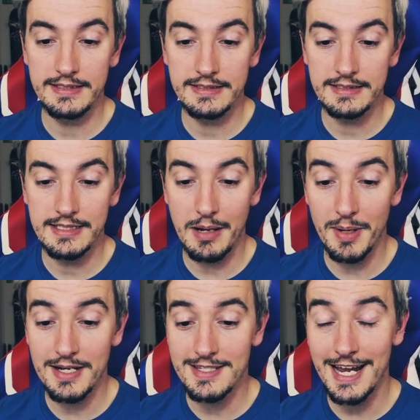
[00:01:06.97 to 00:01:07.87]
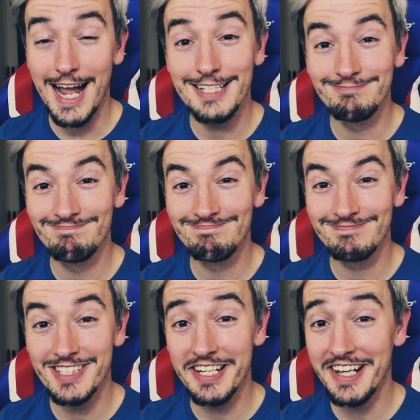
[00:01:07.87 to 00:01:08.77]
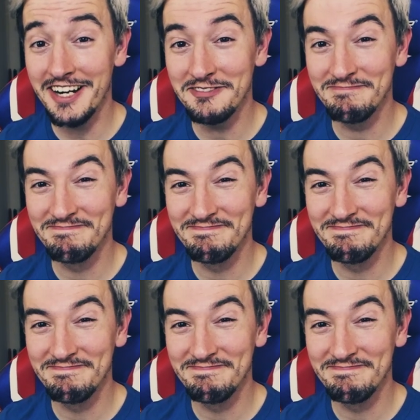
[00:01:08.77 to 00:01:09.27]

Stop by and say hi. See you there.